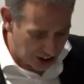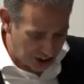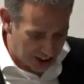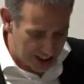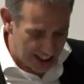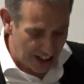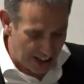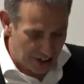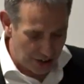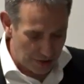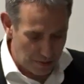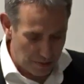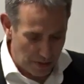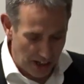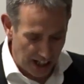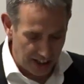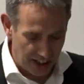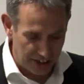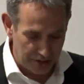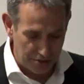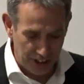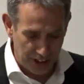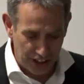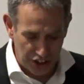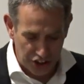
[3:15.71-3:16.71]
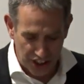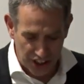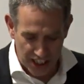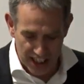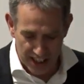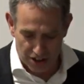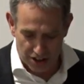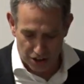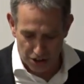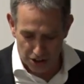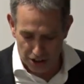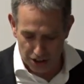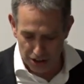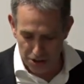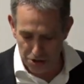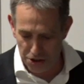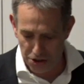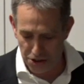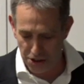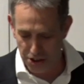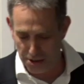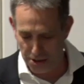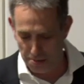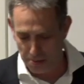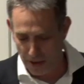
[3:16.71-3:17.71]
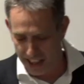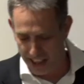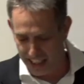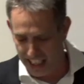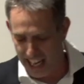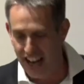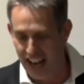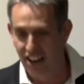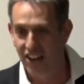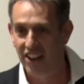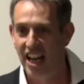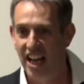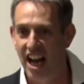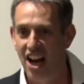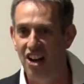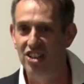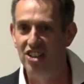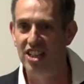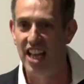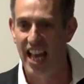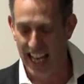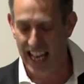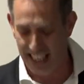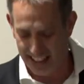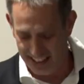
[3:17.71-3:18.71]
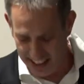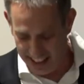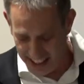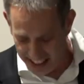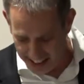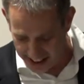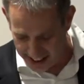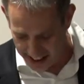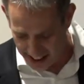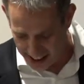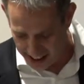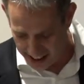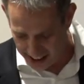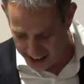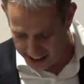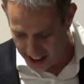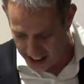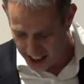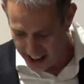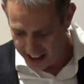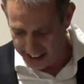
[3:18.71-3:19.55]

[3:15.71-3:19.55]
Knottenbelt reached his conclusions by carrying out a detailed